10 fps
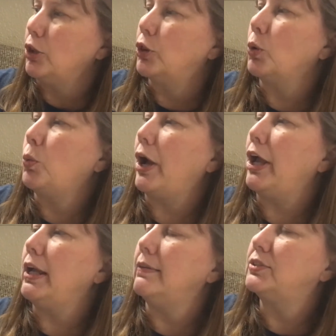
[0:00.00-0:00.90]
The
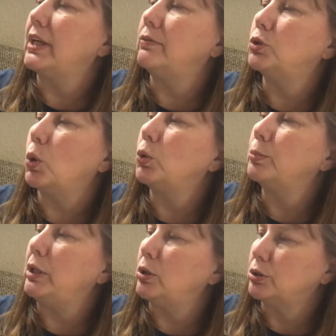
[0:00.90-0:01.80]
waves have told
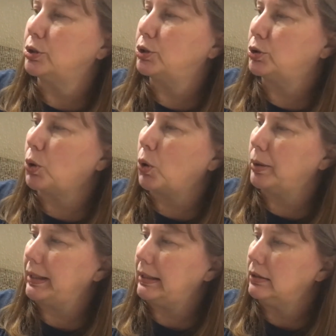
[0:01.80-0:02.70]
me your
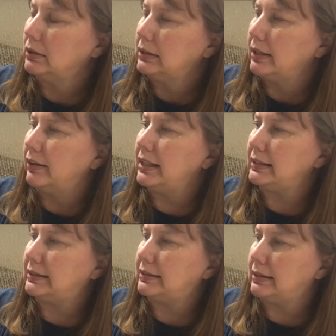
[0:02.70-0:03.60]
story.
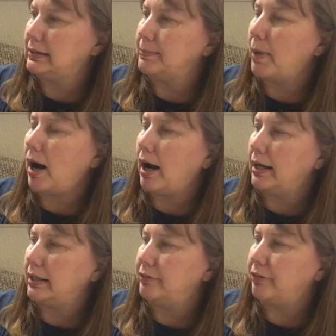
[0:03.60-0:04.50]
This is my
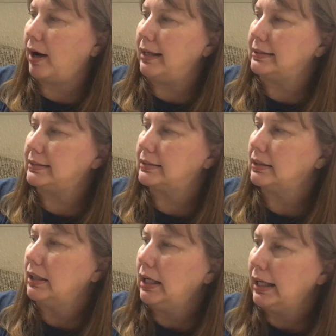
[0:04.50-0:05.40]
advice.
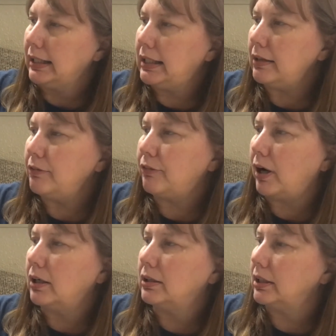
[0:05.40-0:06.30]
Give
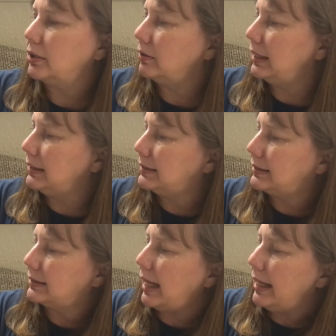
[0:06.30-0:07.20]
a glittering
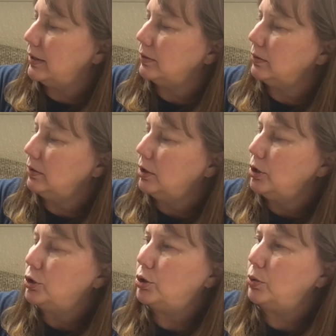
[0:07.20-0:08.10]
scale
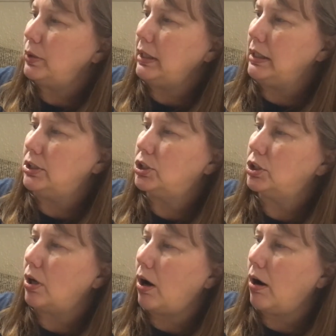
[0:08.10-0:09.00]
to
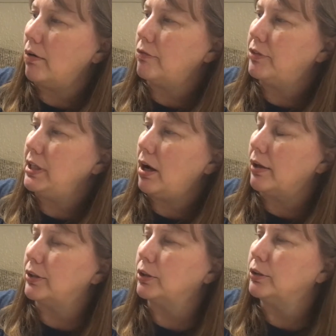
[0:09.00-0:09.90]
each of the
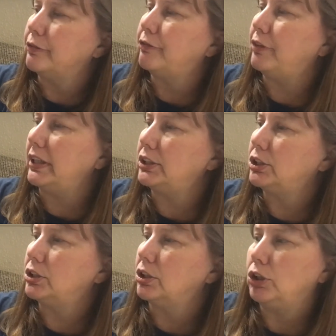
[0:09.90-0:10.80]
other
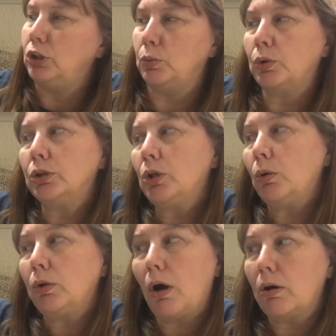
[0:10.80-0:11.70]
fish. You will no
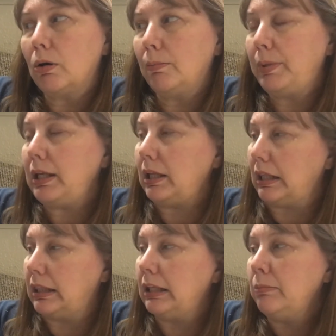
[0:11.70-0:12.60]
longer be
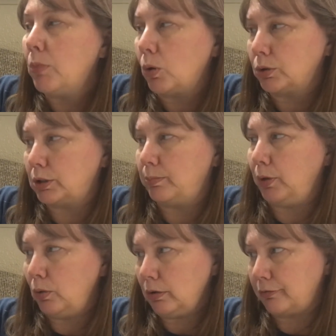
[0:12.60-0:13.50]
the most
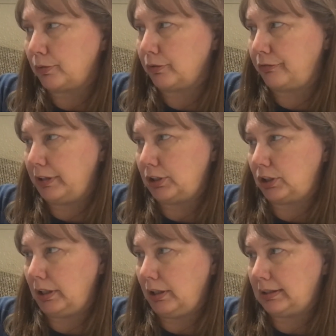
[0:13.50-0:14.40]
beautiful
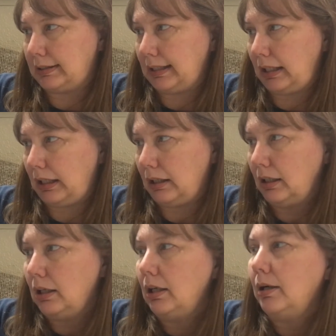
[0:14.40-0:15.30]
fish in the sea,
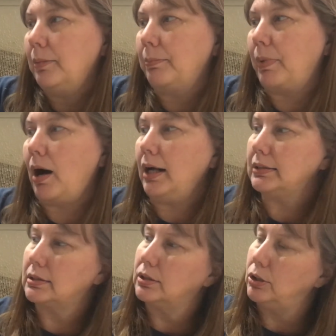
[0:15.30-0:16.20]

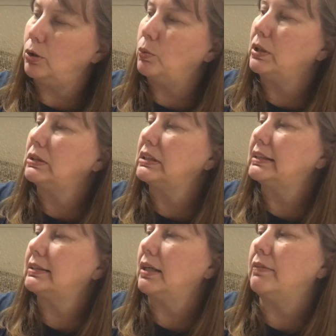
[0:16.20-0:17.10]
but you will
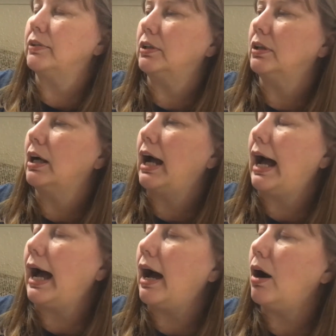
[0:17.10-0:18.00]
discover
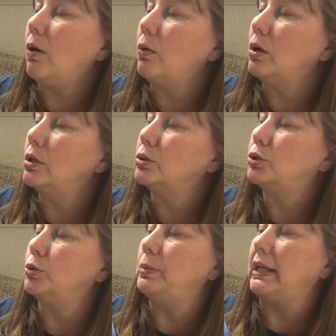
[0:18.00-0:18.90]
how
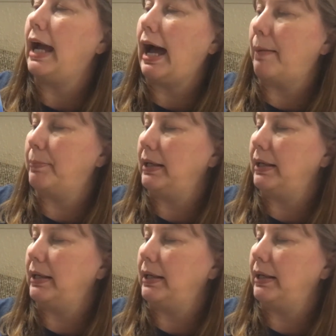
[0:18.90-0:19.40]
to be happy.